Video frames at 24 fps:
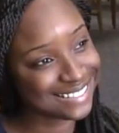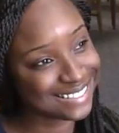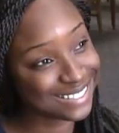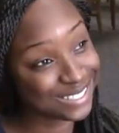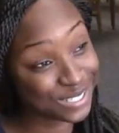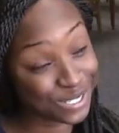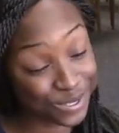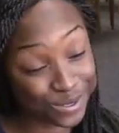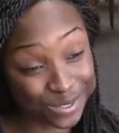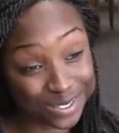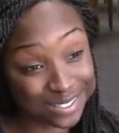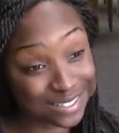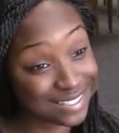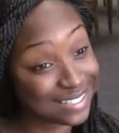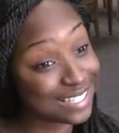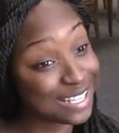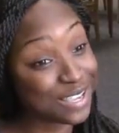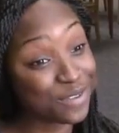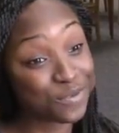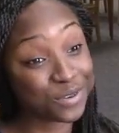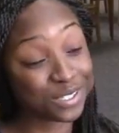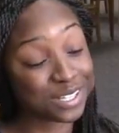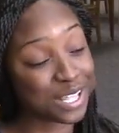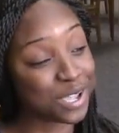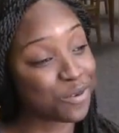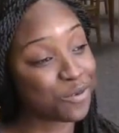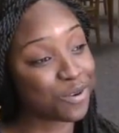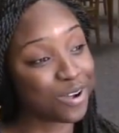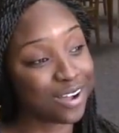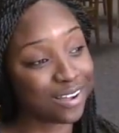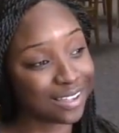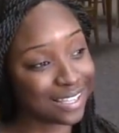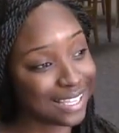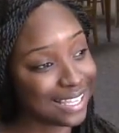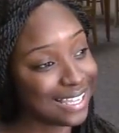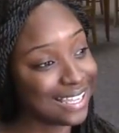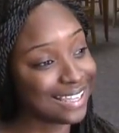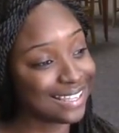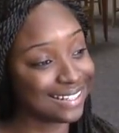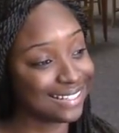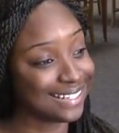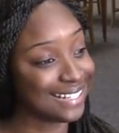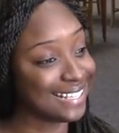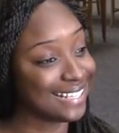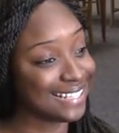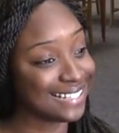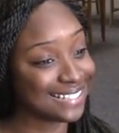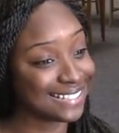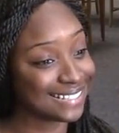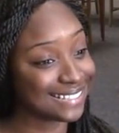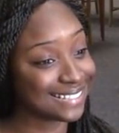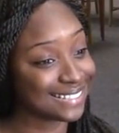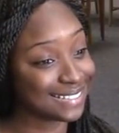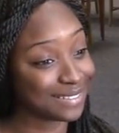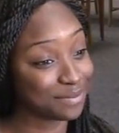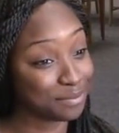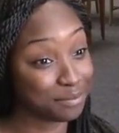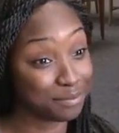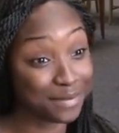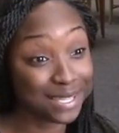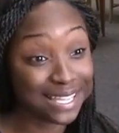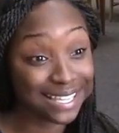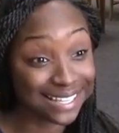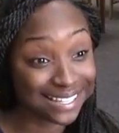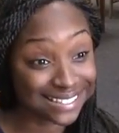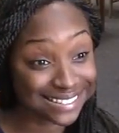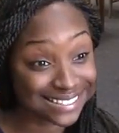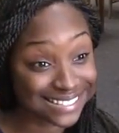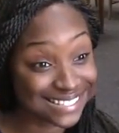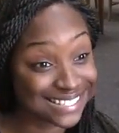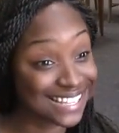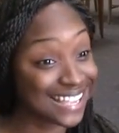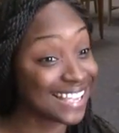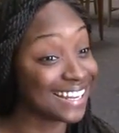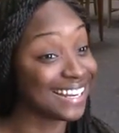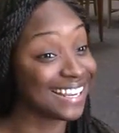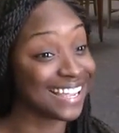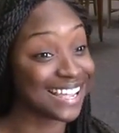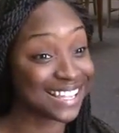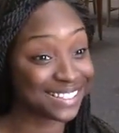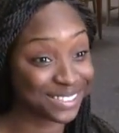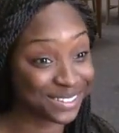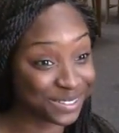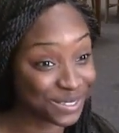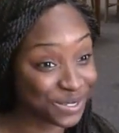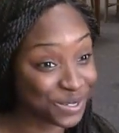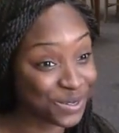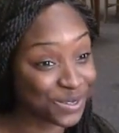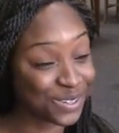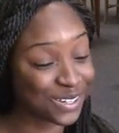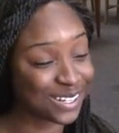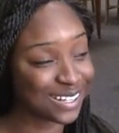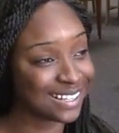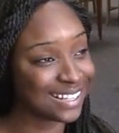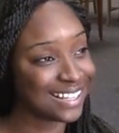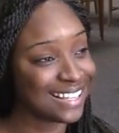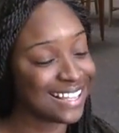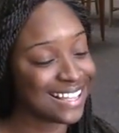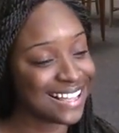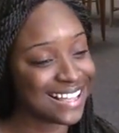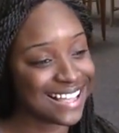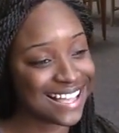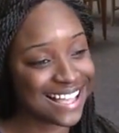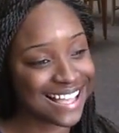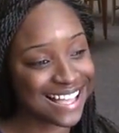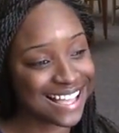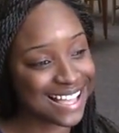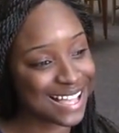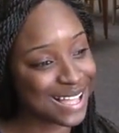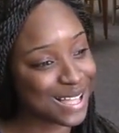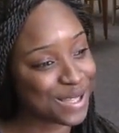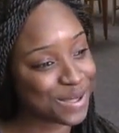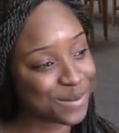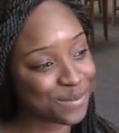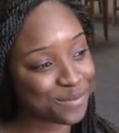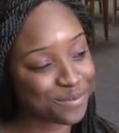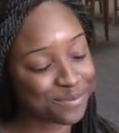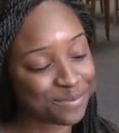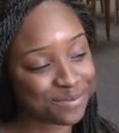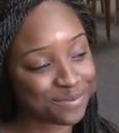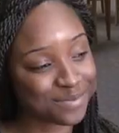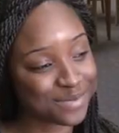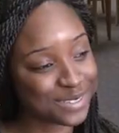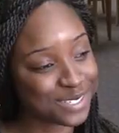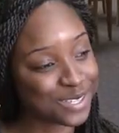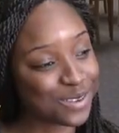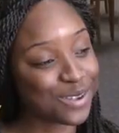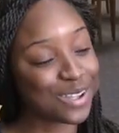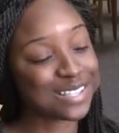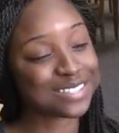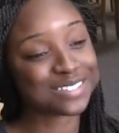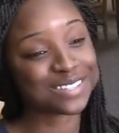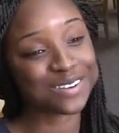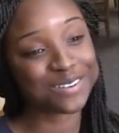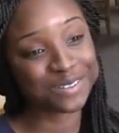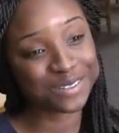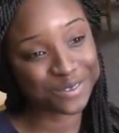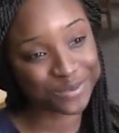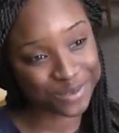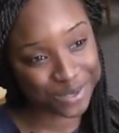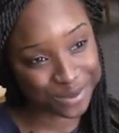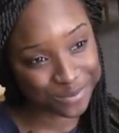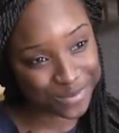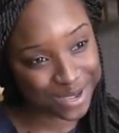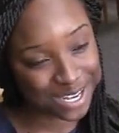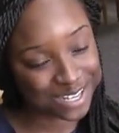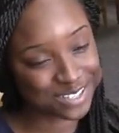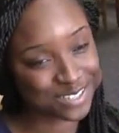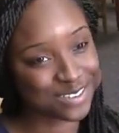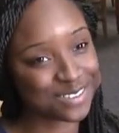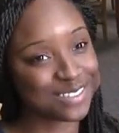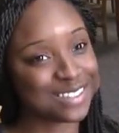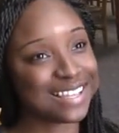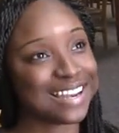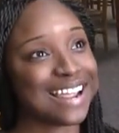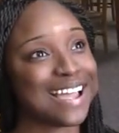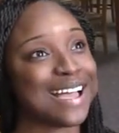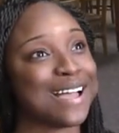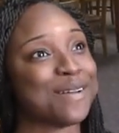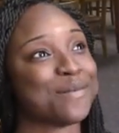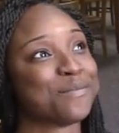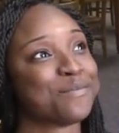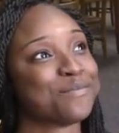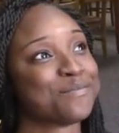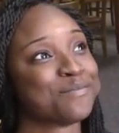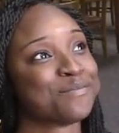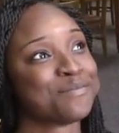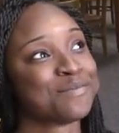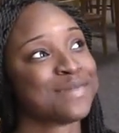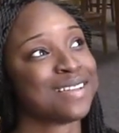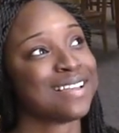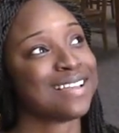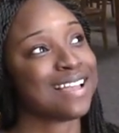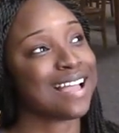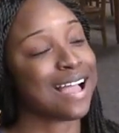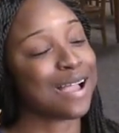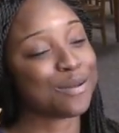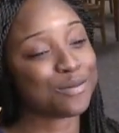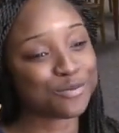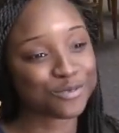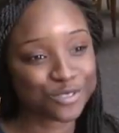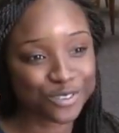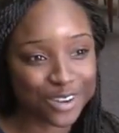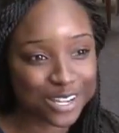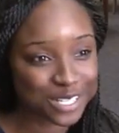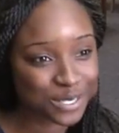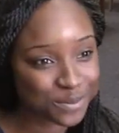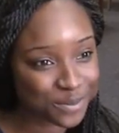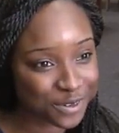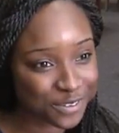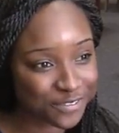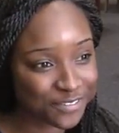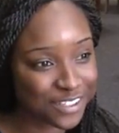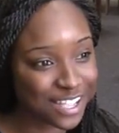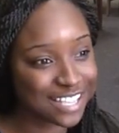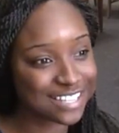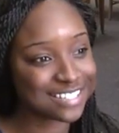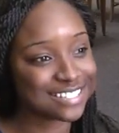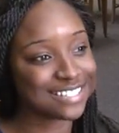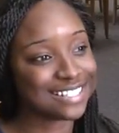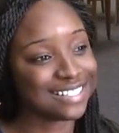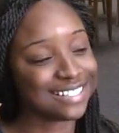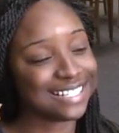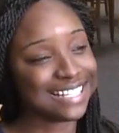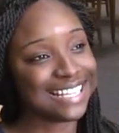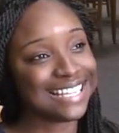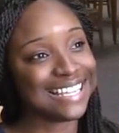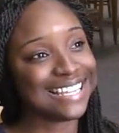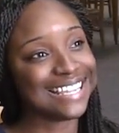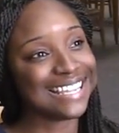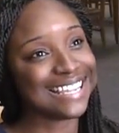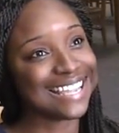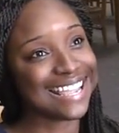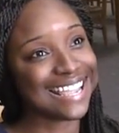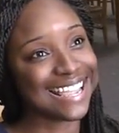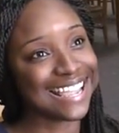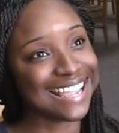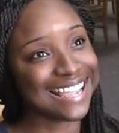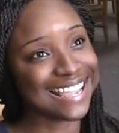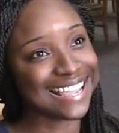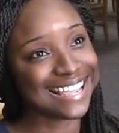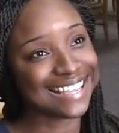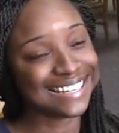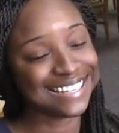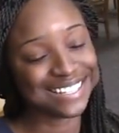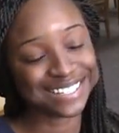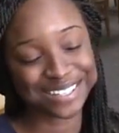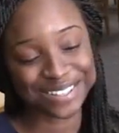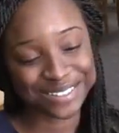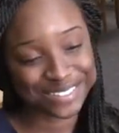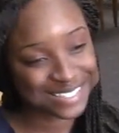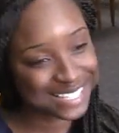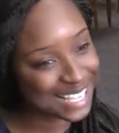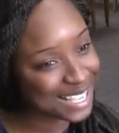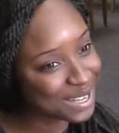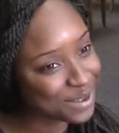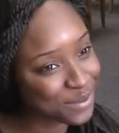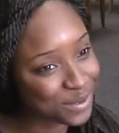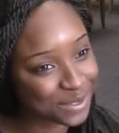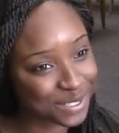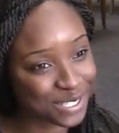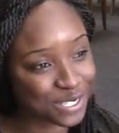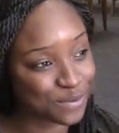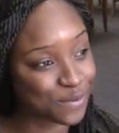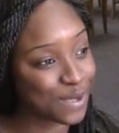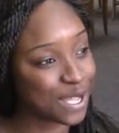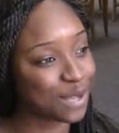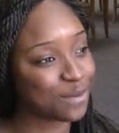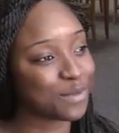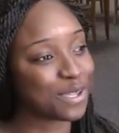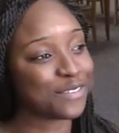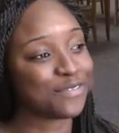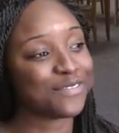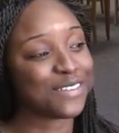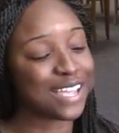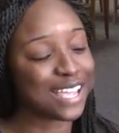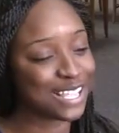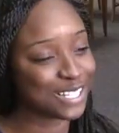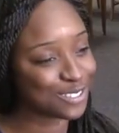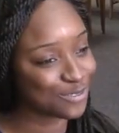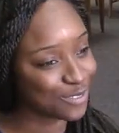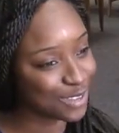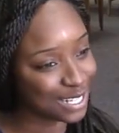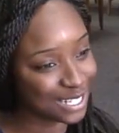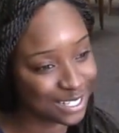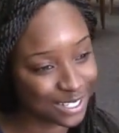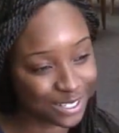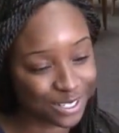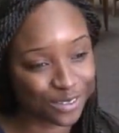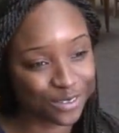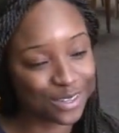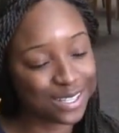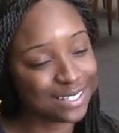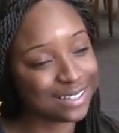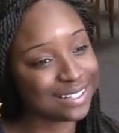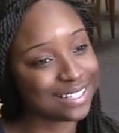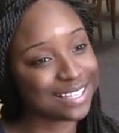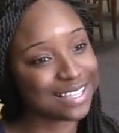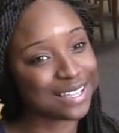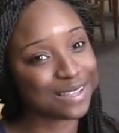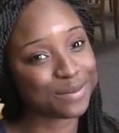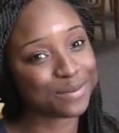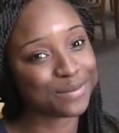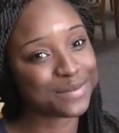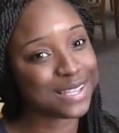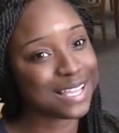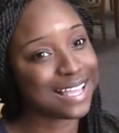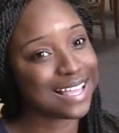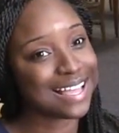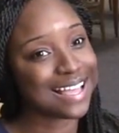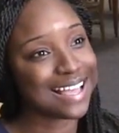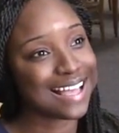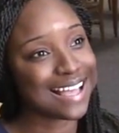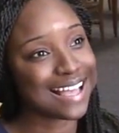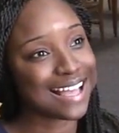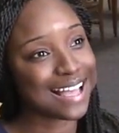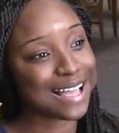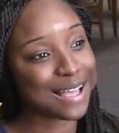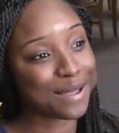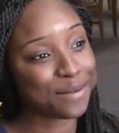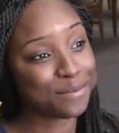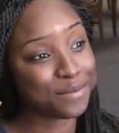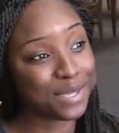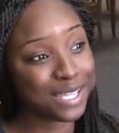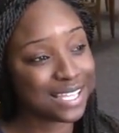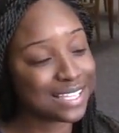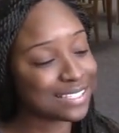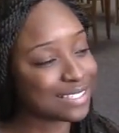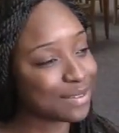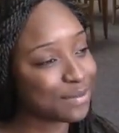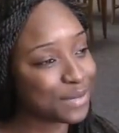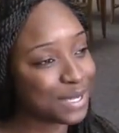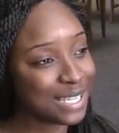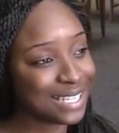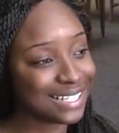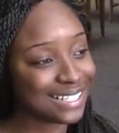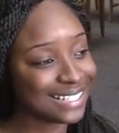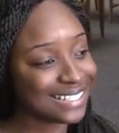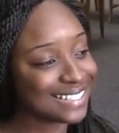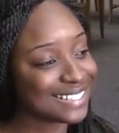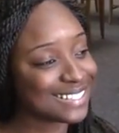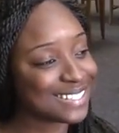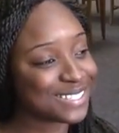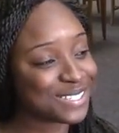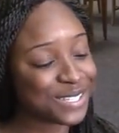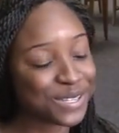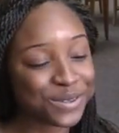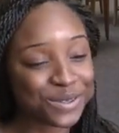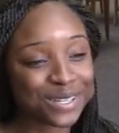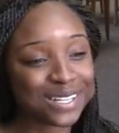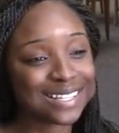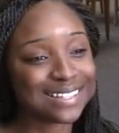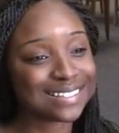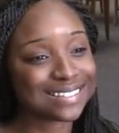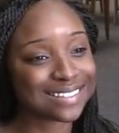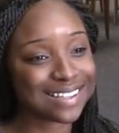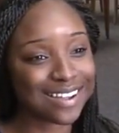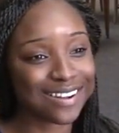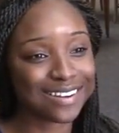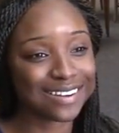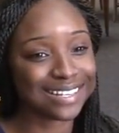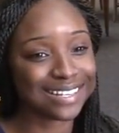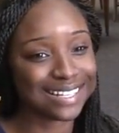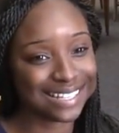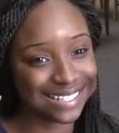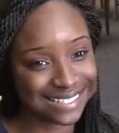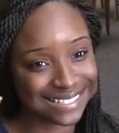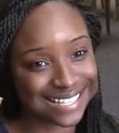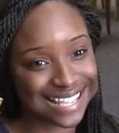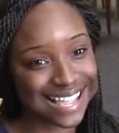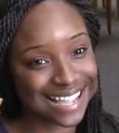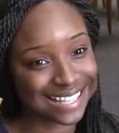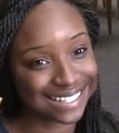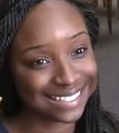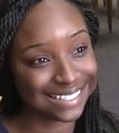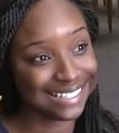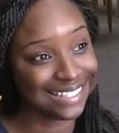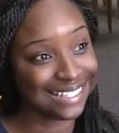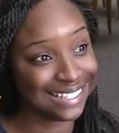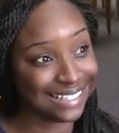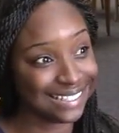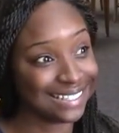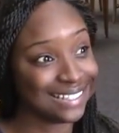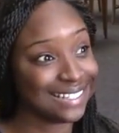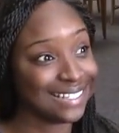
students see when they walk in is me standing at the door. So I certainly want to make sure that I'm dressed professionally and, you know, standing with a smile on my face, ready to greet them. Because, I mean, students aren't exactly,